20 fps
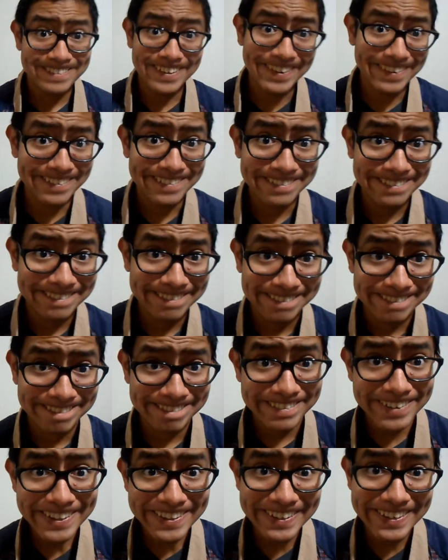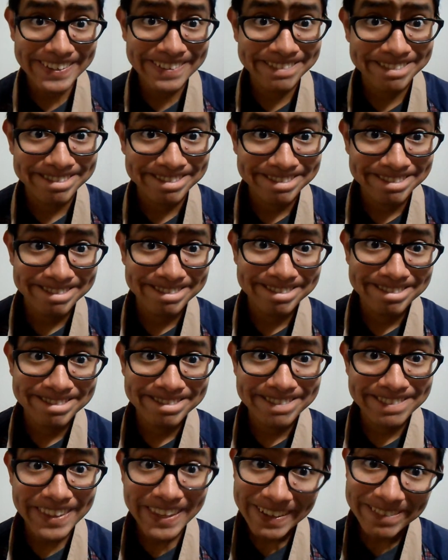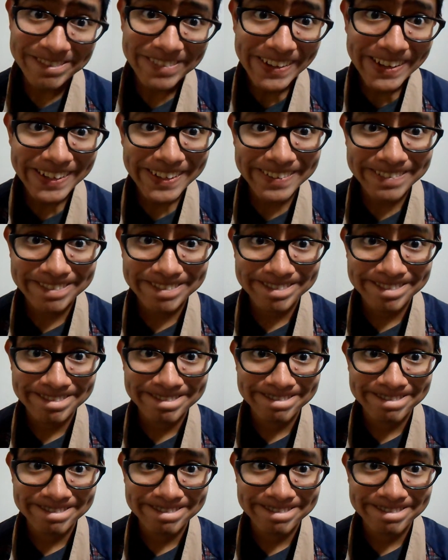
No, really, think about it.